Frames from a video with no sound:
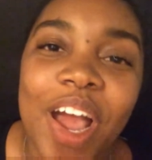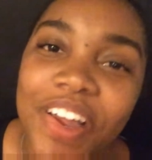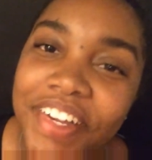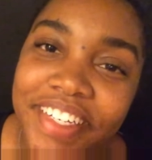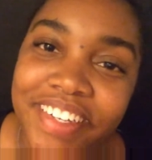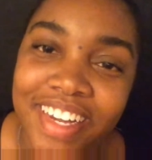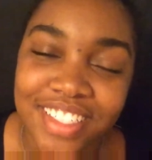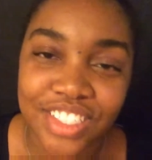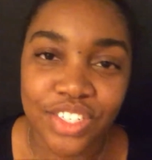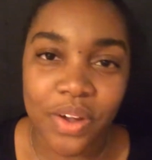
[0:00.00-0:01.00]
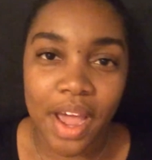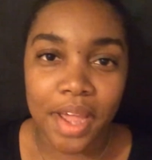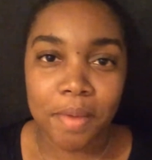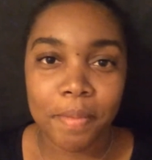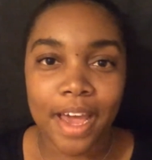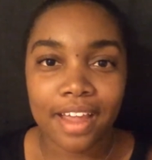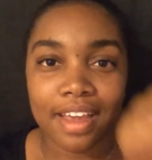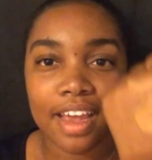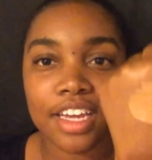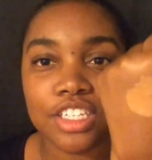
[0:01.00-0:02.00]
Okay, you guys, so I am back.
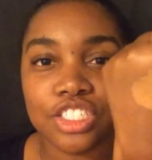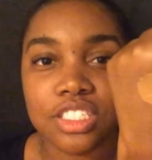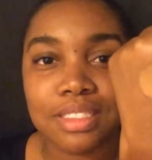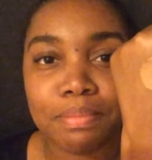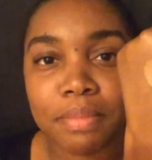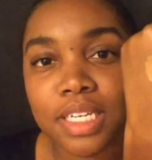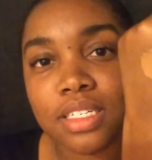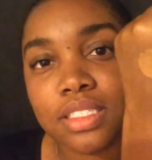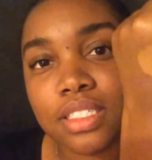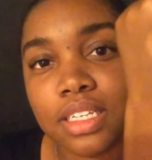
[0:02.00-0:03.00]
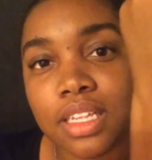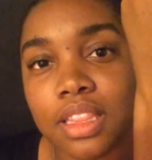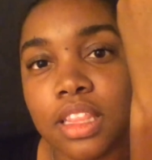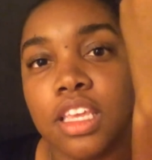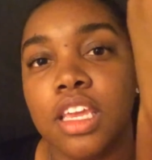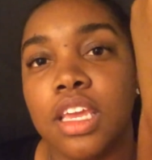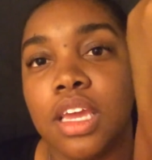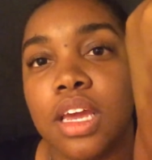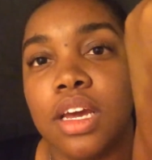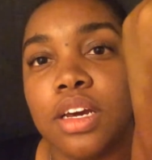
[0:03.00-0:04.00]
I just mixed the
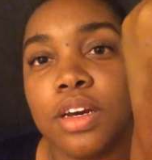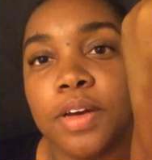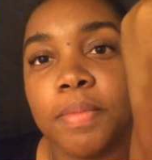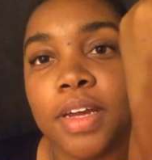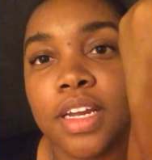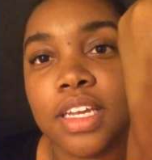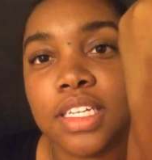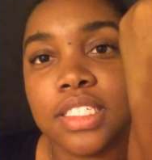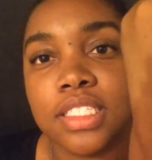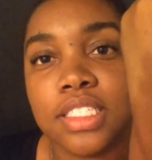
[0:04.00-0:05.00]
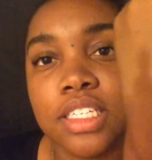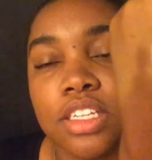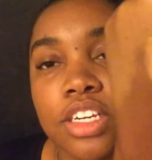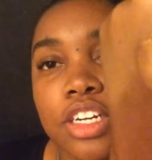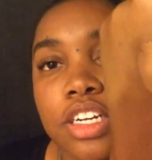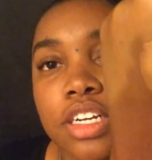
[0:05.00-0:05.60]
concealer,